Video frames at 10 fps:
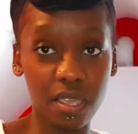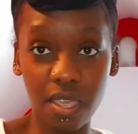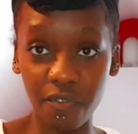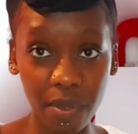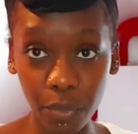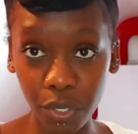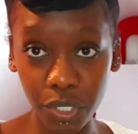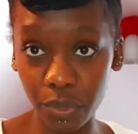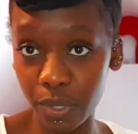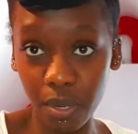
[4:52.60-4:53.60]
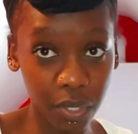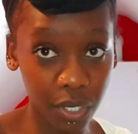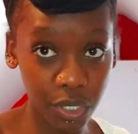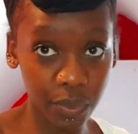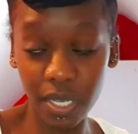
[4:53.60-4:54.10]
if I'm gonna do it, I'm gonna
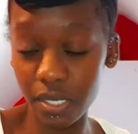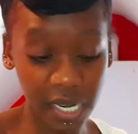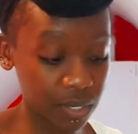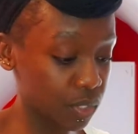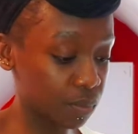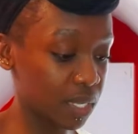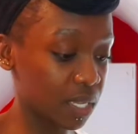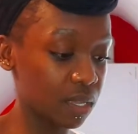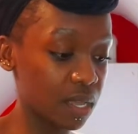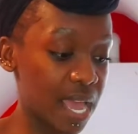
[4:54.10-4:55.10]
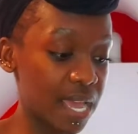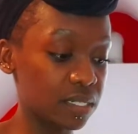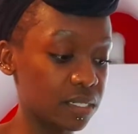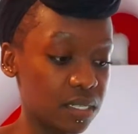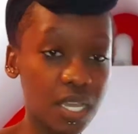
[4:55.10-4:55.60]
do it. It's down to me.
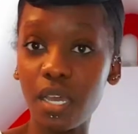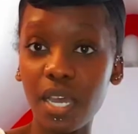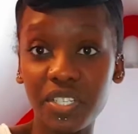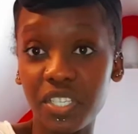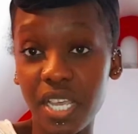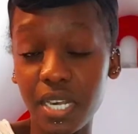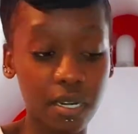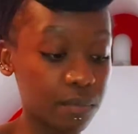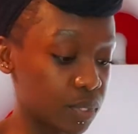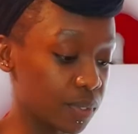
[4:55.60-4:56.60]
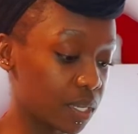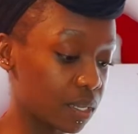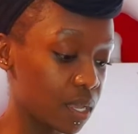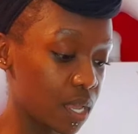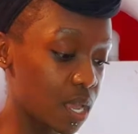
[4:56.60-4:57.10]
And yeah, I just ended up doing it
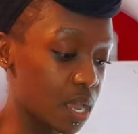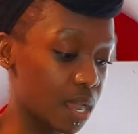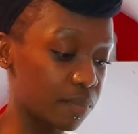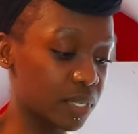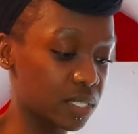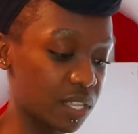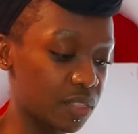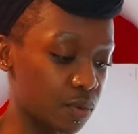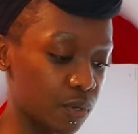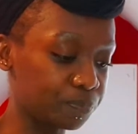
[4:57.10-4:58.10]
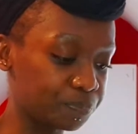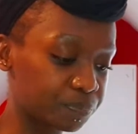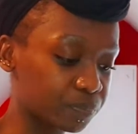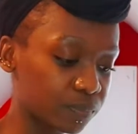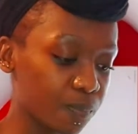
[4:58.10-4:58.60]
because I thought
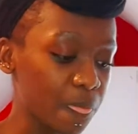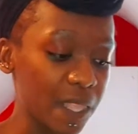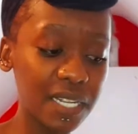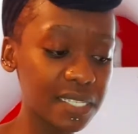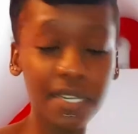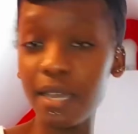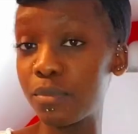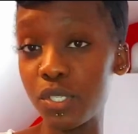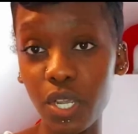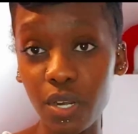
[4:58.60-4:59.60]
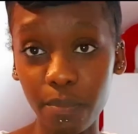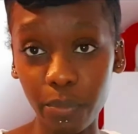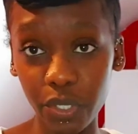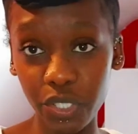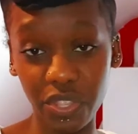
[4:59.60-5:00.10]
listen, I'm slowly
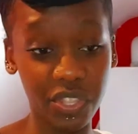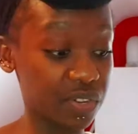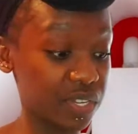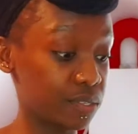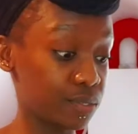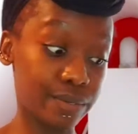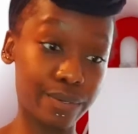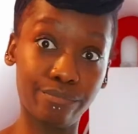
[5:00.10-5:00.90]
approaching 30, so